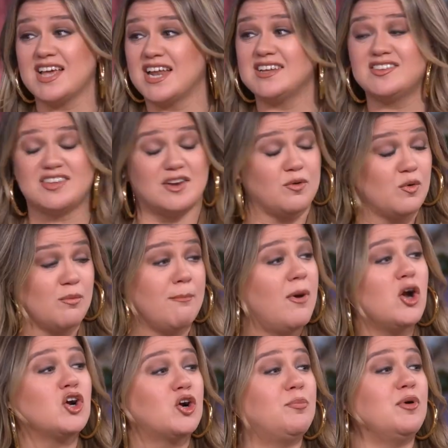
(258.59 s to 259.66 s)
That is a
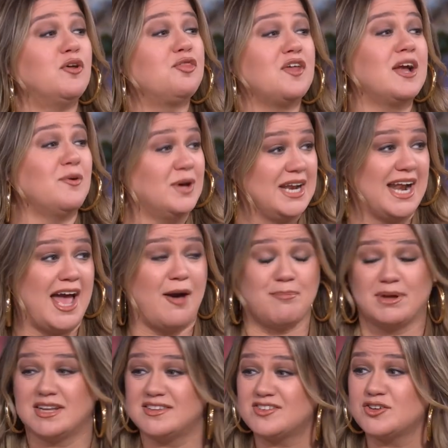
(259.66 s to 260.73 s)
remarkable thing when it
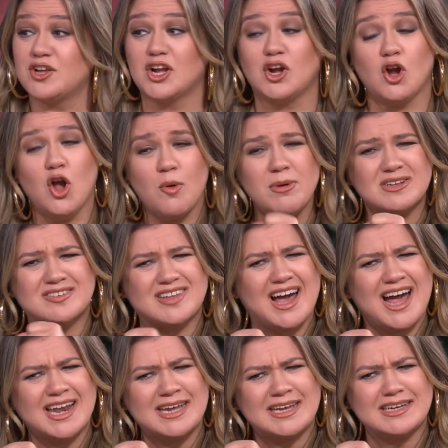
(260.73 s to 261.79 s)
happens. You're like, you almost
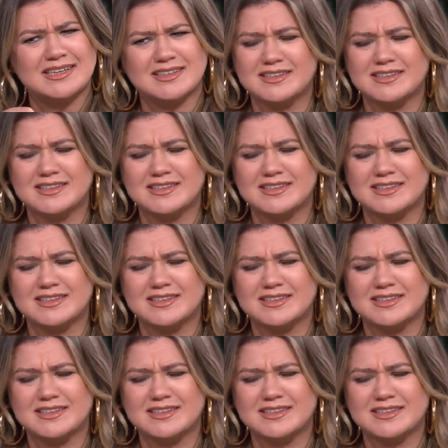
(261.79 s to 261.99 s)
got it.